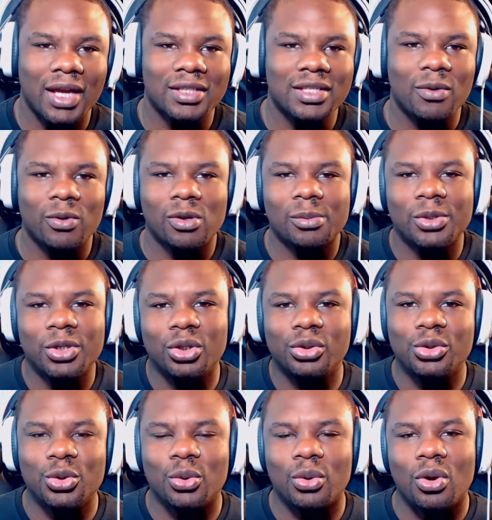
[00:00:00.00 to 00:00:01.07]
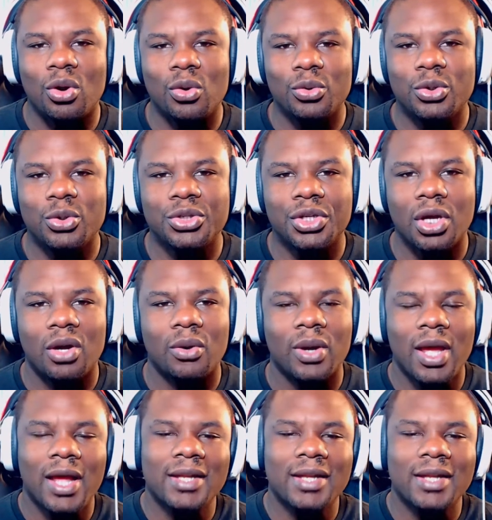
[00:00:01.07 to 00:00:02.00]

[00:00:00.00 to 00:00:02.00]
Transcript: Today we're gonna be doing doing a whole new show.